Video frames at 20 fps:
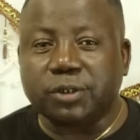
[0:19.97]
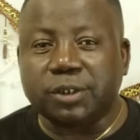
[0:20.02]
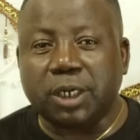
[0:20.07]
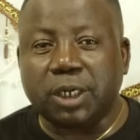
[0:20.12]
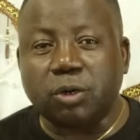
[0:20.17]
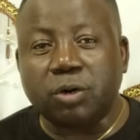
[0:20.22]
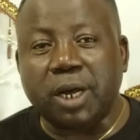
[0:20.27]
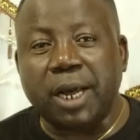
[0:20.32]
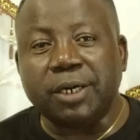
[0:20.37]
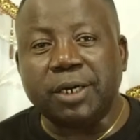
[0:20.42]

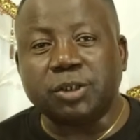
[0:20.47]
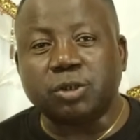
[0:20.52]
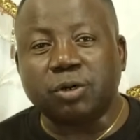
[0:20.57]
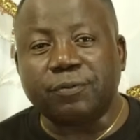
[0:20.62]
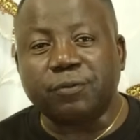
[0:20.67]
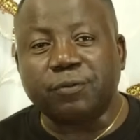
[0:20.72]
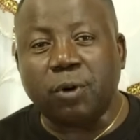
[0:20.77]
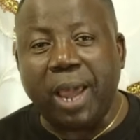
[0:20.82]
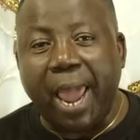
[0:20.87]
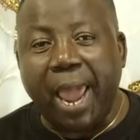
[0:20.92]
This is the
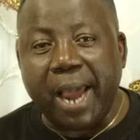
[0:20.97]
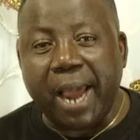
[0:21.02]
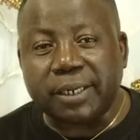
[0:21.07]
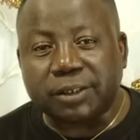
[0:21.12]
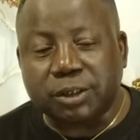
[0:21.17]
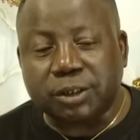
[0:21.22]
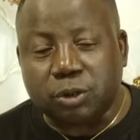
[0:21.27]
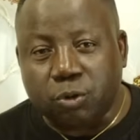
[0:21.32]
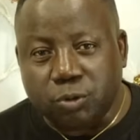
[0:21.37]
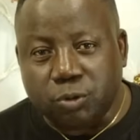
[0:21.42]
program where
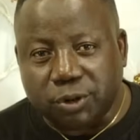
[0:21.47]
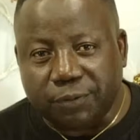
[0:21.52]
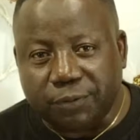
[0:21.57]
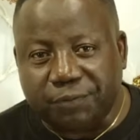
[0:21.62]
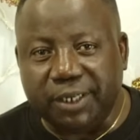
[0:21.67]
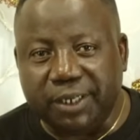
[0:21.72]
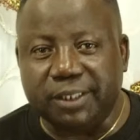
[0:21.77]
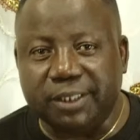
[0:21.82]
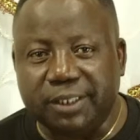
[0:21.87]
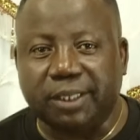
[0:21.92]
we look
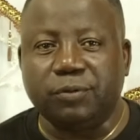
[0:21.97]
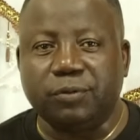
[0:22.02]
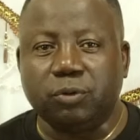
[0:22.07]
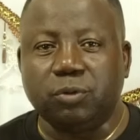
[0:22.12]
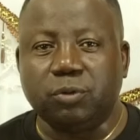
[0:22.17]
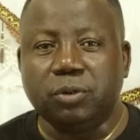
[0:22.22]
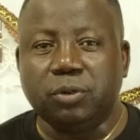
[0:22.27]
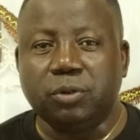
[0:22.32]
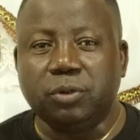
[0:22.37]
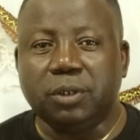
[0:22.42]
at
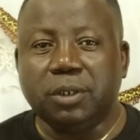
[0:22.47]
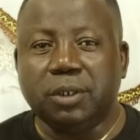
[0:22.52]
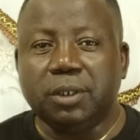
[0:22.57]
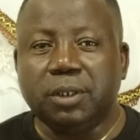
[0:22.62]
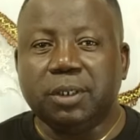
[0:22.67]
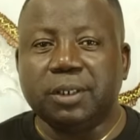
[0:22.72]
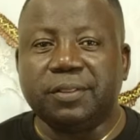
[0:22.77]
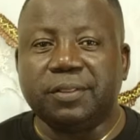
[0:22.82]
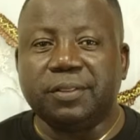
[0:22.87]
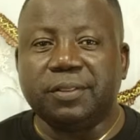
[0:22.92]
people,
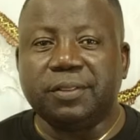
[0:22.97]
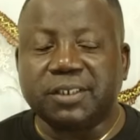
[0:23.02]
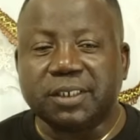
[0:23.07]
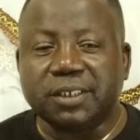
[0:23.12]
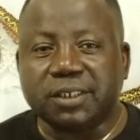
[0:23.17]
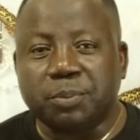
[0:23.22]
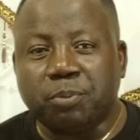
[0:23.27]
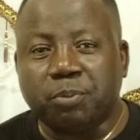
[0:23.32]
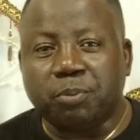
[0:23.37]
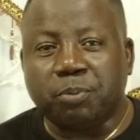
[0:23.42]
prominent
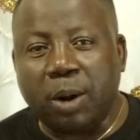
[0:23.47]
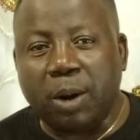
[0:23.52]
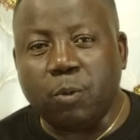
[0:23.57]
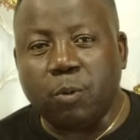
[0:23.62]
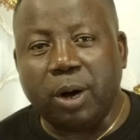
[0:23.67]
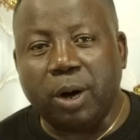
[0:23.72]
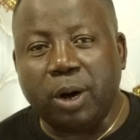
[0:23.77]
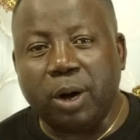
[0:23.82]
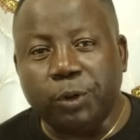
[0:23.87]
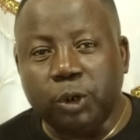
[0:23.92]
people in the
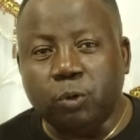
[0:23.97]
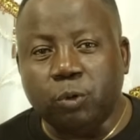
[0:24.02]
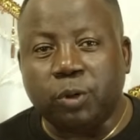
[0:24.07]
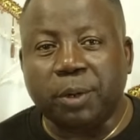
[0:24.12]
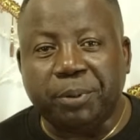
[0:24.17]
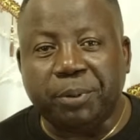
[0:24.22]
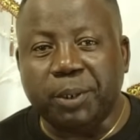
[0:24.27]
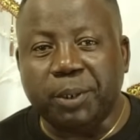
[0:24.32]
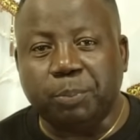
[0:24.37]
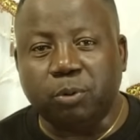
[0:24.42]

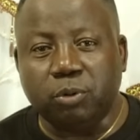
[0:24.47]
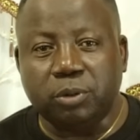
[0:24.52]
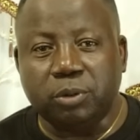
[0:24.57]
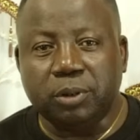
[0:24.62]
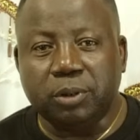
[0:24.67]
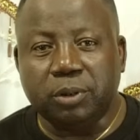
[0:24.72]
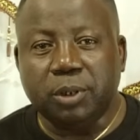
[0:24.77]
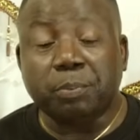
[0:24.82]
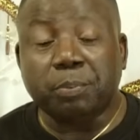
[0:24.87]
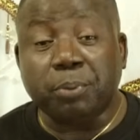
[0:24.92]
society,
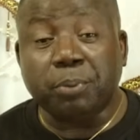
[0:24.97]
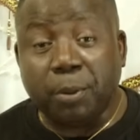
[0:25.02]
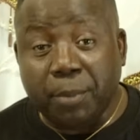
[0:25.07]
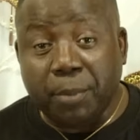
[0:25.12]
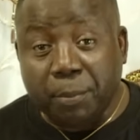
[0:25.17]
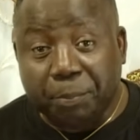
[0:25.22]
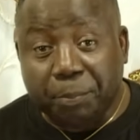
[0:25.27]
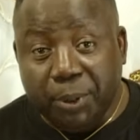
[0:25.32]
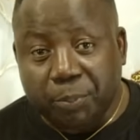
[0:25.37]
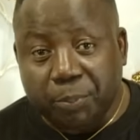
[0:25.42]
what they
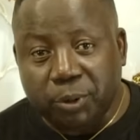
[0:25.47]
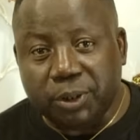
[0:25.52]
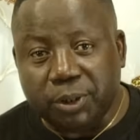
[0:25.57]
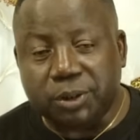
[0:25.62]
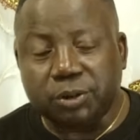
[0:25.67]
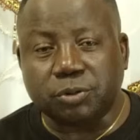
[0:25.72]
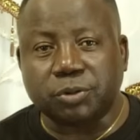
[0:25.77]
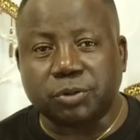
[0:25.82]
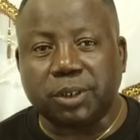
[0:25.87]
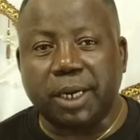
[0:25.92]
do to
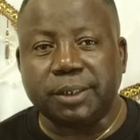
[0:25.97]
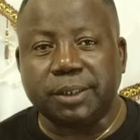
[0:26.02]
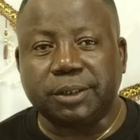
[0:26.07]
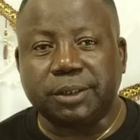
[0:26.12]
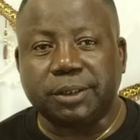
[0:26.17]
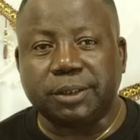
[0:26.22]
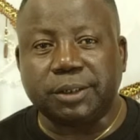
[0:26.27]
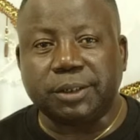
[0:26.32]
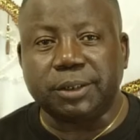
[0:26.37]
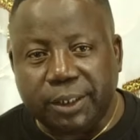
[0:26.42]
inspire the
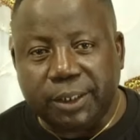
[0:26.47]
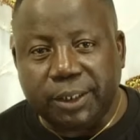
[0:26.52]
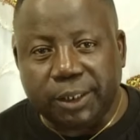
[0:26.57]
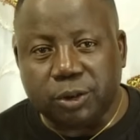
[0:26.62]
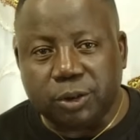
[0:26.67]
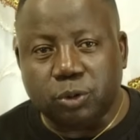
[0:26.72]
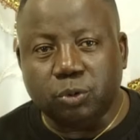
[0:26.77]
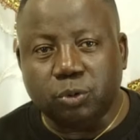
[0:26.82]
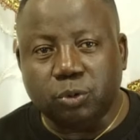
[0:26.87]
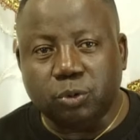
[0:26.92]
new
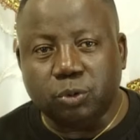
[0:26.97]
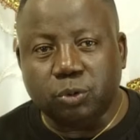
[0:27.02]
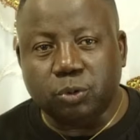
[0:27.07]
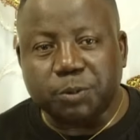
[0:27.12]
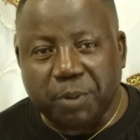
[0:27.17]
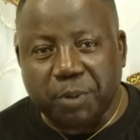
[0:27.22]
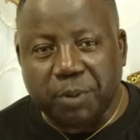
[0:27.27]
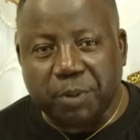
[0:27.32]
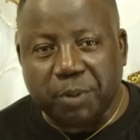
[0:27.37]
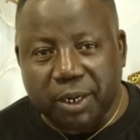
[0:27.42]
generation,
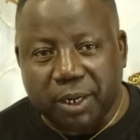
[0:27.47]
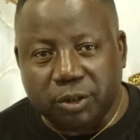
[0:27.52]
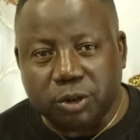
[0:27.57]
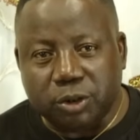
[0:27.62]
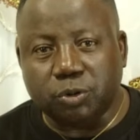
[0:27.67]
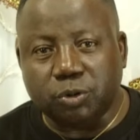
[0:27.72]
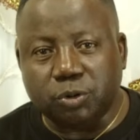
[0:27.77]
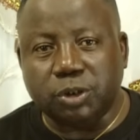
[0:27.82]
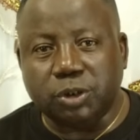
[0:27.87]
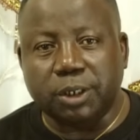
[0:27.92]
being
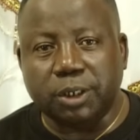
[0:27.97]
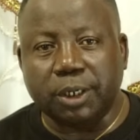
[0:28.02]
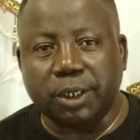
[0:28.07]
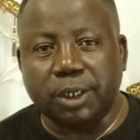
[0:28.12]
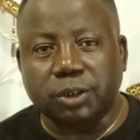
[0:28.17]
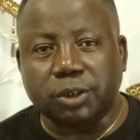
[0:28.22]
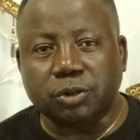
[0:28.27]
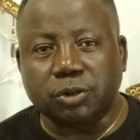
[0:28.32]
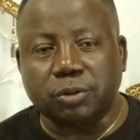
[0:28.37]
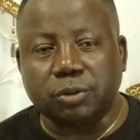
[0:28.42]

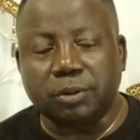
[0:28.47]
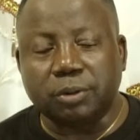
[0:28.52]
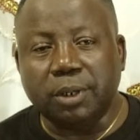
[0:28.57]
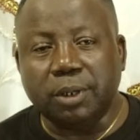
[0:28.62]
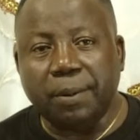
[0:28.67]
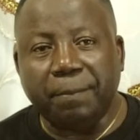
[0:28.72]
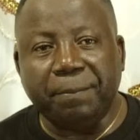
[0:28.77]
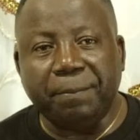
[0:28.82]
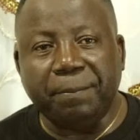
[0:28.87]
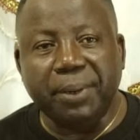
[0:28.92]
musicians,
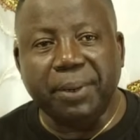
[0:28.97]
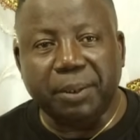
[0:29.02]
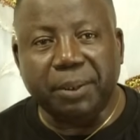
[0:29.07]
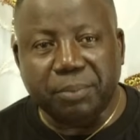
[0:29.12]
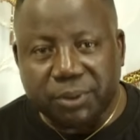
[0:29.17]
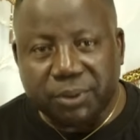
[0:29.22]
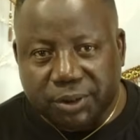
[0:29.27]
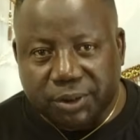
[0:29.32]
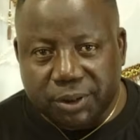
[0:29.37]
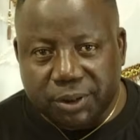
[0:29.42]

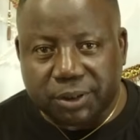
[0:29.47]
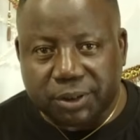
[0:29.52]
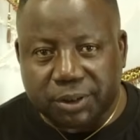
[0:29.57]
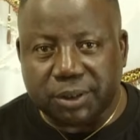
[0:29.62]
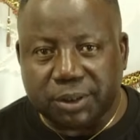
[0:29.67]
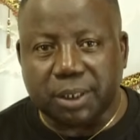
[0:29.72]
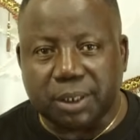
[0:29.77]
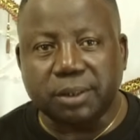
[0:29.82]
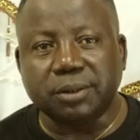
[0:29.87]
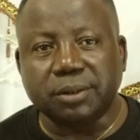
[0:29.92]
politicians,
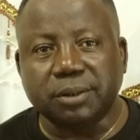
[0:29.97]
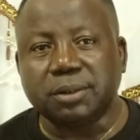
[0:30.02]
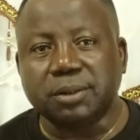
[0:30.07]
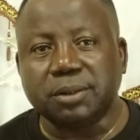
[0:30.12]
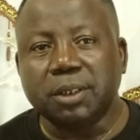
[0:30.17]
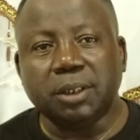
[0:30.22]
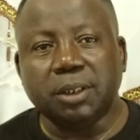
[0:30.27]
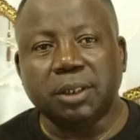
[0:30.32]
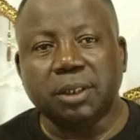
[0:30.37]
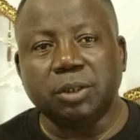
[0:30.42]
religious
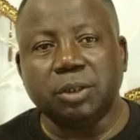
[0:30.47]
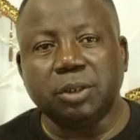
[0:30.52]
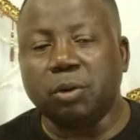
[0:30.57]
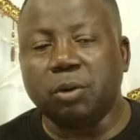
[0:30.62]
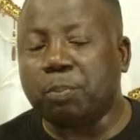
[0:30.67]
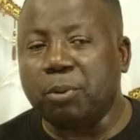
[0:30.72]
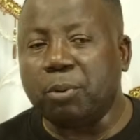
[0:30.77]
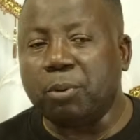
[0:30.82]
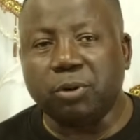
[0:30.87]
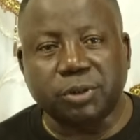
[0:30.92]
people.
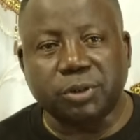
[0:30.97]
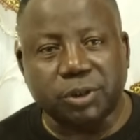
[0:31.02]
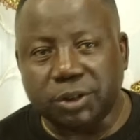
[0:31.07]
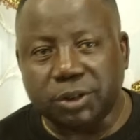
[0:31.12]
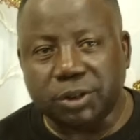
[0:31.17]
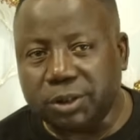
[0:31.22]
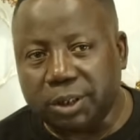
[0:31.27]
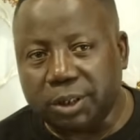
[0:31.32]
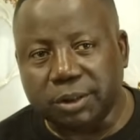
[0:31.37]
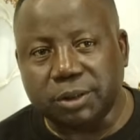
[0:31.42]
It depends,
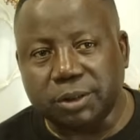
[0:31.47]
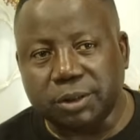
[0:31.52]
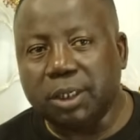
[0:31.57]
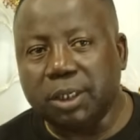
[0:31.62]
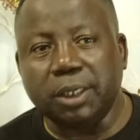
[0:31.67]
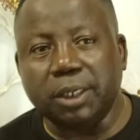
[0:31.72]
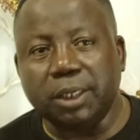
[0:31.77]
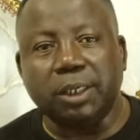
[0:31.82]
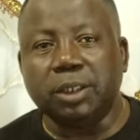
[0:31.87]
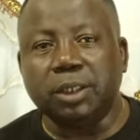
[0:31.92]
all walks of
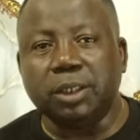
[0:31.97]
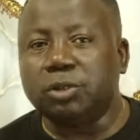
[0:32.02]
life.